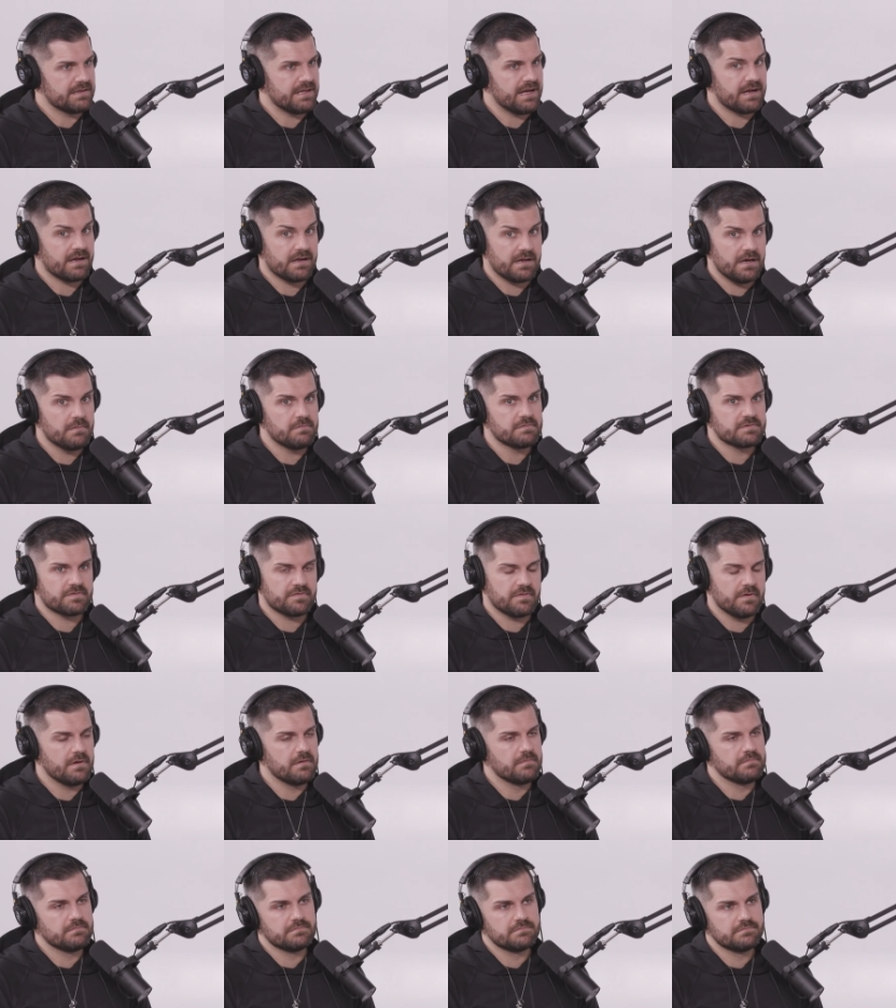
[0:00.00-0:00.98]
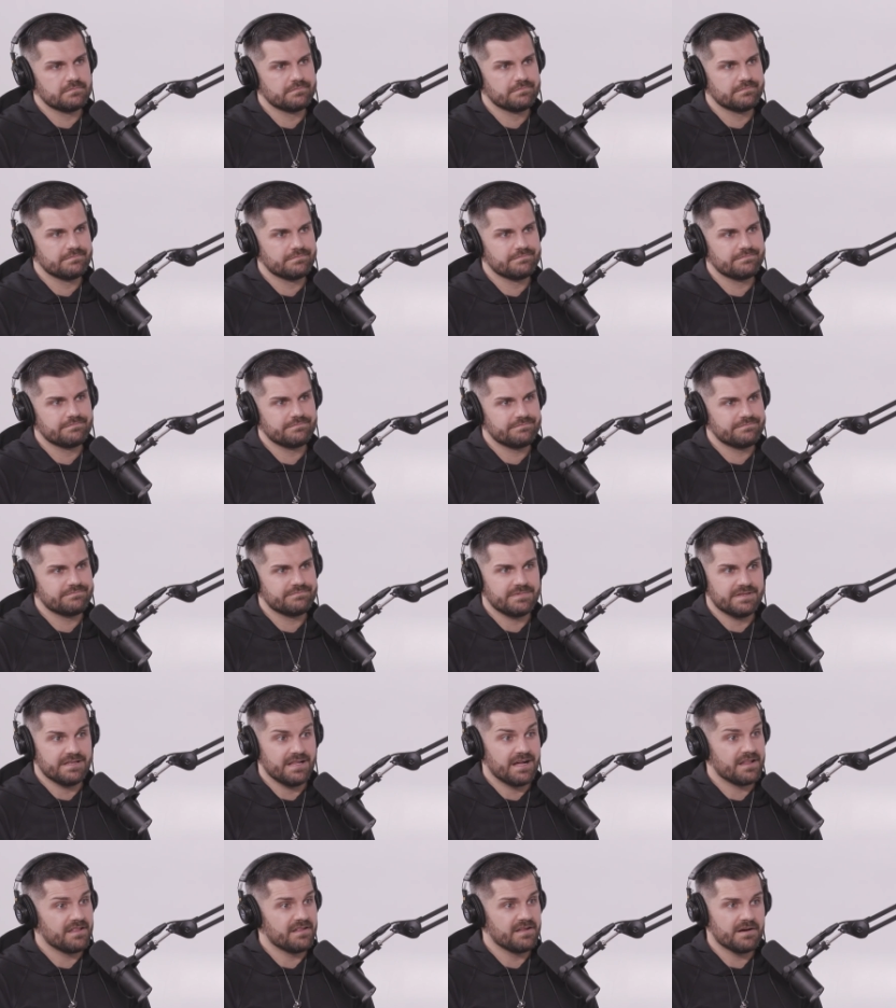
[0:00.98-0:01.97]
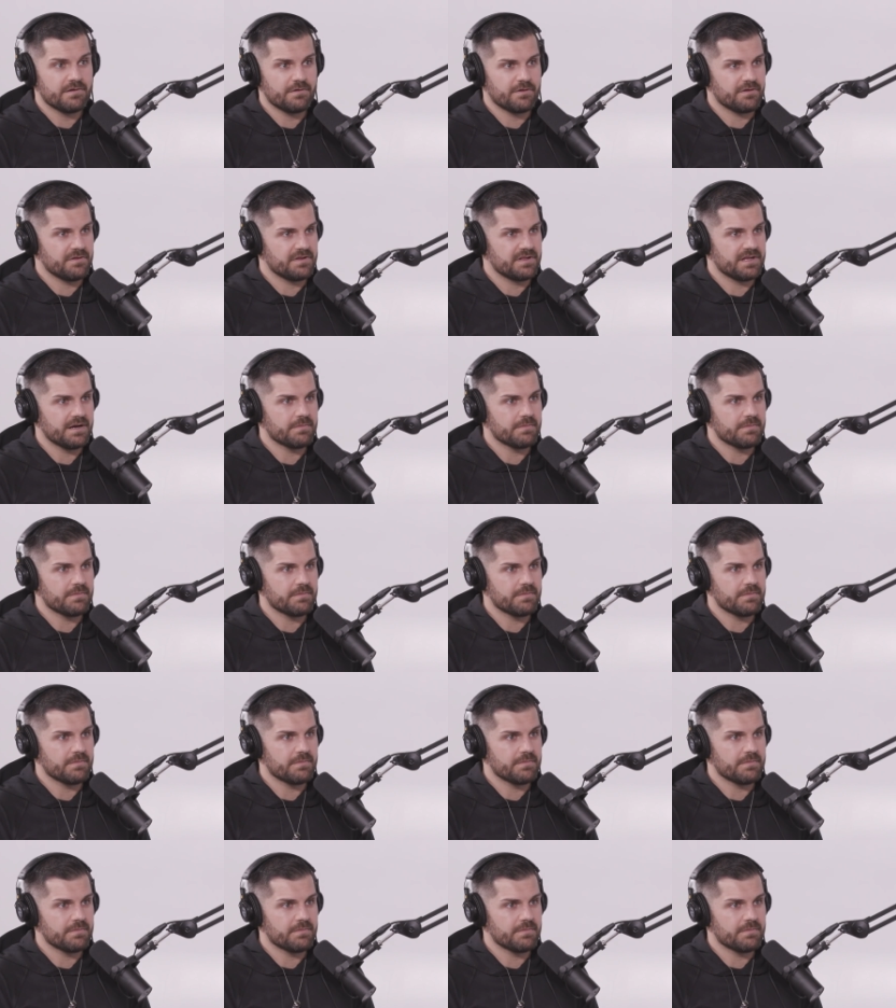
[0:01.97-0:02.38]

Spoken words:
that comes from a lot of the early